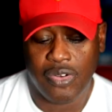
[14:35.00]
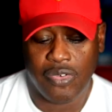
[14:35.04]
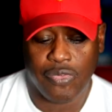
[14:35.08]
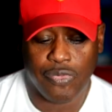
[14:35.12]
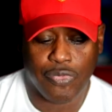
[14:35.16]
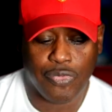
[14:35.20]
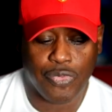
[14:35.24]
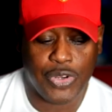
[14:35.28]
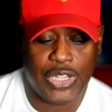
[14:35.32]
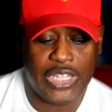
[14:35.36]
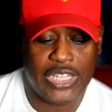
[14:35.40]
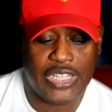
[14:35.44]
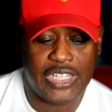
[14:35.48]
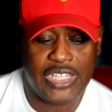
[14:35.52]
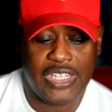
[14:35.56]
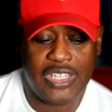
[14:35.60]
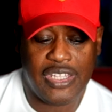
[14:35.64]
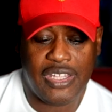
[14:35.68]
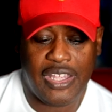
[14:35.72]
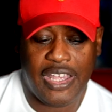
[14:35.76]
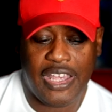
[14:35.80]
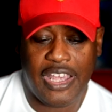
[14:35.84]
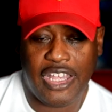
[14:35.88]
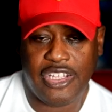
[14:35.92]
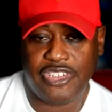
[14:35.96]

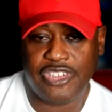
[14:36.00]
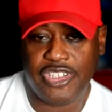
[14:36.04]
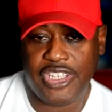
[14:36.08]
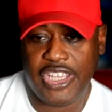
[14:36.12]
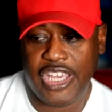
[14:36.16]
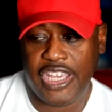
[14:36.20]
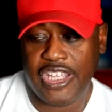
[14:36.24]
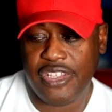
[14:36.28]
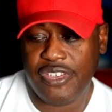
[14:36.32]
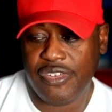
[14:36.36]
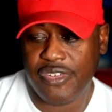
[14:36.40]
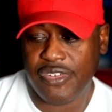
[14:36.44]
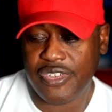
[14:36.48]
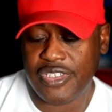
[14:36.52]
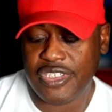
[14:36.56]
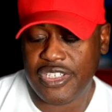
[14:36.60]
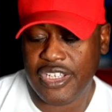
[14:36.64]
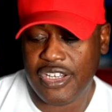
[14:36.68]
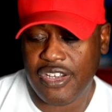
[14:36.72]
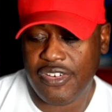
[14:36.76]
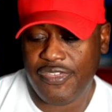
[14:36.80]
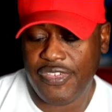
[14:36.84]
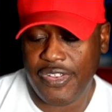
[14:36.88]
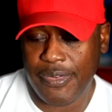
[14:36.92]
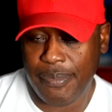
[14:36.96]
reading, educating
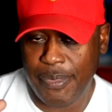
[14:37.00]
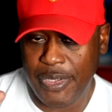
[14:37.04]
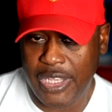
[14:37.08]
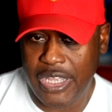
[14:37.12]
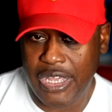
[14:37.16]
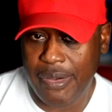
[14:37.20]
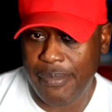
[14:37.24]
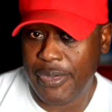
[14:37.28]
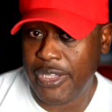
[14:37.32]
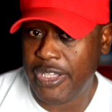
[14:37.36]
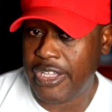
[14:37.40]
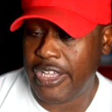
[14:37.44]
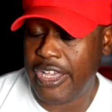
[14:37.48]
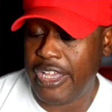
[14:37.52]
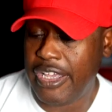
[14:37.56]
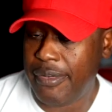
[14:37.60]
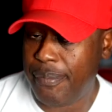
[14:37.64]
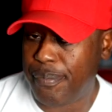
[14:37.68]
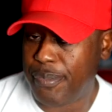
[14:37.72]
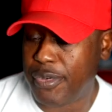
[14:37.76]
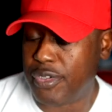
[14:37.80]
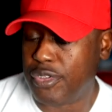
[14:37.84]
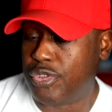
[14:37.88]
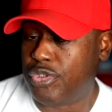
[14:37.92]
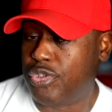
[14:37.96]
yourself, and becoming a
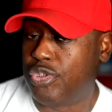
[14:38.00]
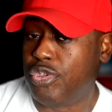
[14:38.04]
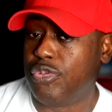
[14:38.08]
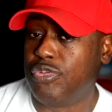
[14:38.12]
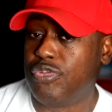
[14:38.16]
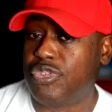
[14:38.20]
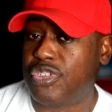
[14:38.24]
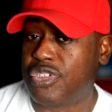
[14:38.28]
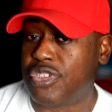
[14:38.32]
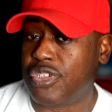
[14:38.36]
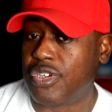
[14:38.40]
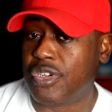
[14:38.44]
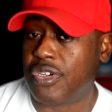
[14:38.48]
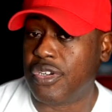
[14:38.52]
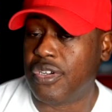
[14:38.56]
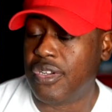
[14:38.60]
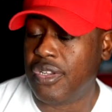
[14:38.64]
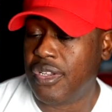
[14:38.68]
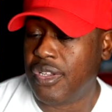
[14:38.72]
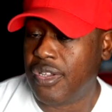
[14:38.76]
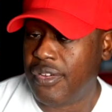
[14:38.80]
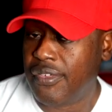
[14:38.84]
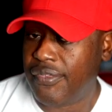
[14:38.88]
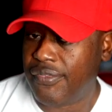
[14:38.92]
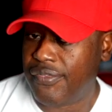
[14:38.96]
producer
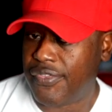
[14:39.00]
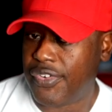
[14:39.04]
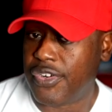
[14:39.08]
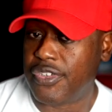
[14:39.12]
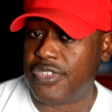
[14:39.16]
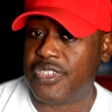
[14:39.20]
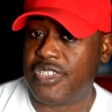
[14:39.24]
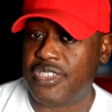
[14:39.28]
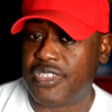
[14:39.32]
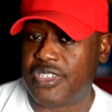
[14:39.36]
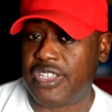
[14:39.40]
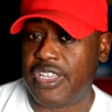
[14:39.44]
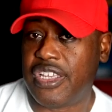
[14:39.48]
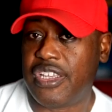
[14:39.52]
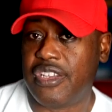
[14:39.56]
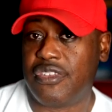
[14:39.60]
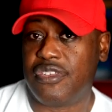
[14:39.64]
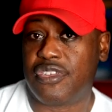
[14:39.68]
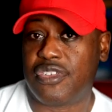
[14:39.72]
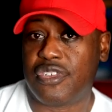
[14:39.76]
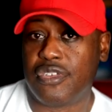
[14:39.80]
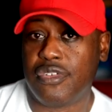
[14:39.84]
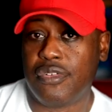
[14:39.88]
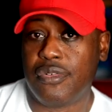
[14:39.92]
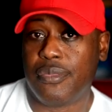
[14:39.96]
versus a
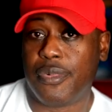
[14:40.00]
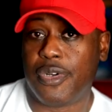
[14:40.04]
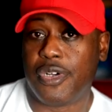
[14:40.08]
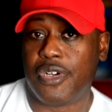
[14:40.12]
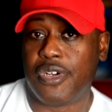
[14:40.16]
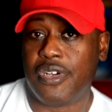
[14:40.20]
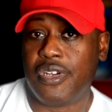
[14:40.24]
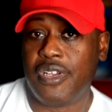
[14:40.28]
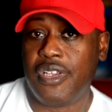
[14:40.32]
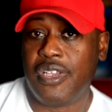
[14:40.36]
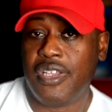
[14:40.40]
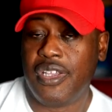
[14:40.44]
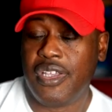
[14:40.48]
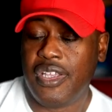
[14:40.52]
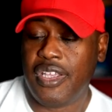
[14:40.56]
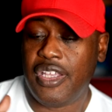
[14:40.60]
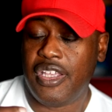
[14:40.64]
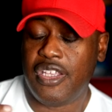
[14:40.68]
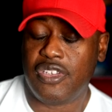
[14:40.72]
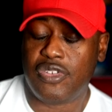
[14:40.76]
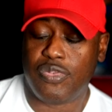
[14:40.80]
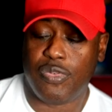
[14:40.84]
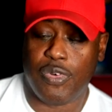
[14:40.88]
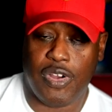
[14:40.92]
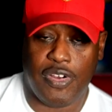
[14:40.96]
consumer
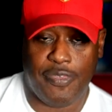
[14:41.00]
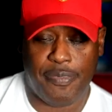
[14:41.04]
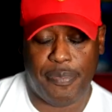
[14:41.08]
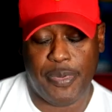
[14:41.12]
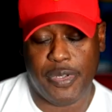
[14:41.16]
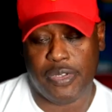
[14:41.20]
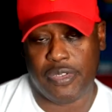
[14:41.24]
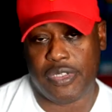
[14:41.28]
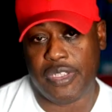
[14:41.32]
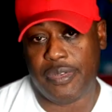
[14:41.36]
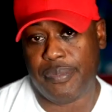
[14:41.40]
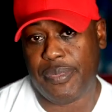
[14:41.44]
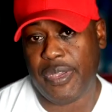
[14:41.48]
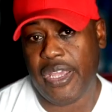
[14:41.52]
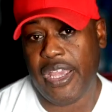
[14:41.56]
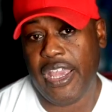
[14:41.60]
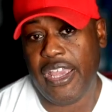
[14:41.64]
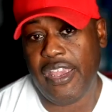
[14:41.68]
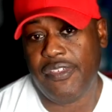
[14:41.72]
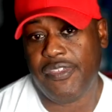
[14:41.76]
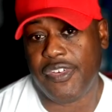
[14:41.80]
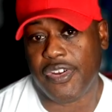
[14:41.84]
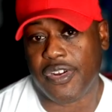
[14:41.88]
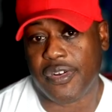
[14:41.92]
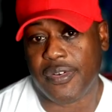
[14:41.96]
is wealth building
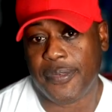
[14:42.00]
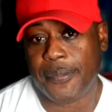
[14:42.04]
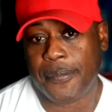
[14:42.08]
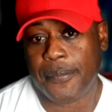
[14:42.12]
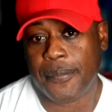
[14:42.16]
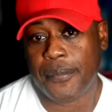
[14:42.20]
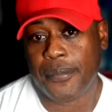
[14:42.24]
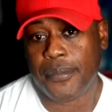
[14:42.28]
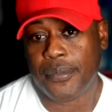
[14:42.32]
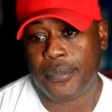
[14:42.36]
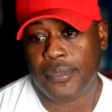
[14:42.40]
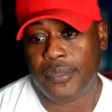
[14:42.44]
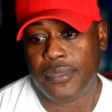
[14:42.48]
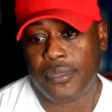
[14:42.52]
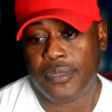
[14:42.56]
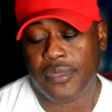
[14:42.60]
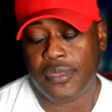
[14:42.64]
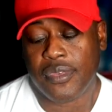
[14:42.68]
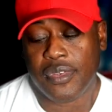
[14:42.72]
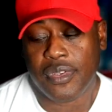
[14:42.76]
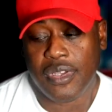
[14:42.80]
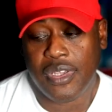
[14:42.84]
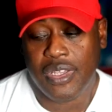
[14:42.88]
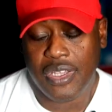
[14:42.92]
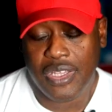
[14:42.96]
behavior.
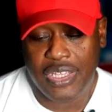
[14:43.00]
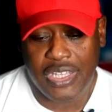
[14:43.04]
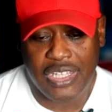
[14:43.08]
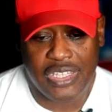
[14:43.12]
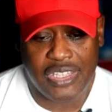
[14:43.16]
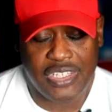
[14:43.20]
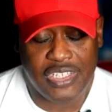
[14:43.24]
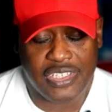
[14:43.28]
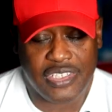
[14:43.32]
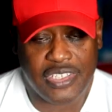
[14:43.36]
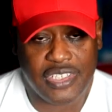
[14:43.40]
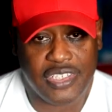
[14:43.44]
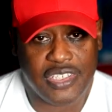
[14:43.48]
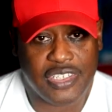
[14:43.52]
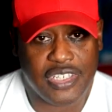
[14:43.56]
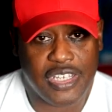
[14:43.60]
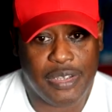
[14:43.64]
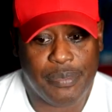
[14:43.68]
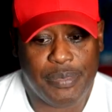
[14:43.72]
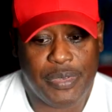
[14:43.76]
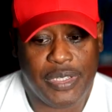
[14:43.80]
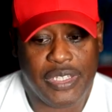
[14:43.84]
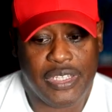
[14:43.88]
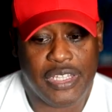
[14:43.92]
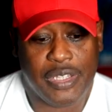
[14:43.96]
And this is
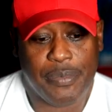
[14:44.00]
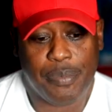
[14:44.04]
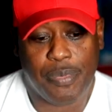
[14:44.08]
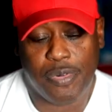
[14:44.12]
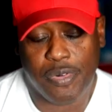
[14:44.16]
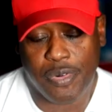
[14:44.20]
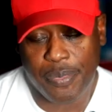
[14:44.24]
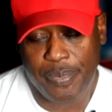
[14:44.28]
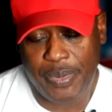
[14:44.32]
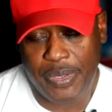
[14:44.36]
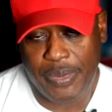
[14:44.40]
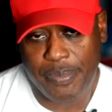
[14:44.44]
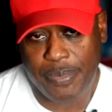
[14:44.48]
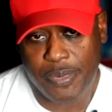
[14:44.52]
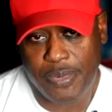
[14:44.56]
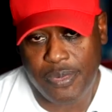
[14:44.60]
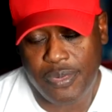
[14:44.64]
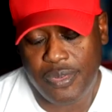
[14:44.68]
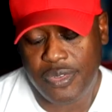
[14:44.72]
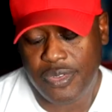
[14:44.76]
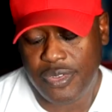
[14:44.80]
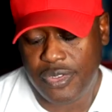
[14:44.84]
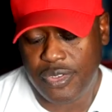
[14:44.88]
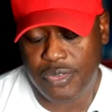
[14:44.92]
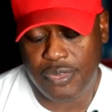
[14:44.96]
something that poor
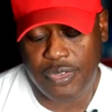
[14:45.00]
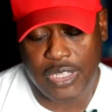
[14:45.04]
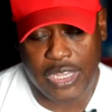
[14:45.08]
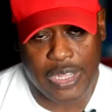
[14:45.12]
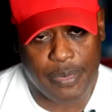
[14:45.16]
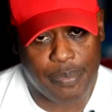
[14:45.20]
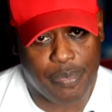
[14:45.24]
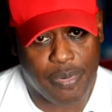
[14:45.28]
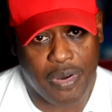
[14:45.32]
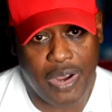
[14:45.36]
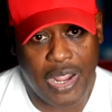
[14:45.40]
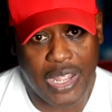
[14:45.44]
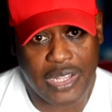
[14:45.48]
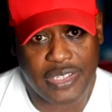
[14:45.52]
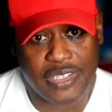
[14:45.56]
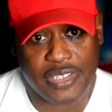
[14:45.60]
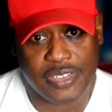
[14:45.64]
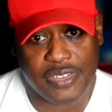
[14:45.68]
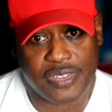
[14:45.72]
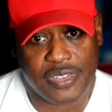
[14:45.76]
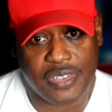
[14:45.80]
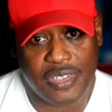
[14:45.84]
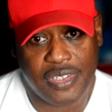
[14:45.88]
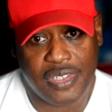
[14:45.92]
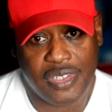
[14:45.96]
people do not
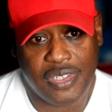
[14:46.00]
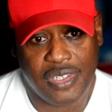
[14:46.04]
practice.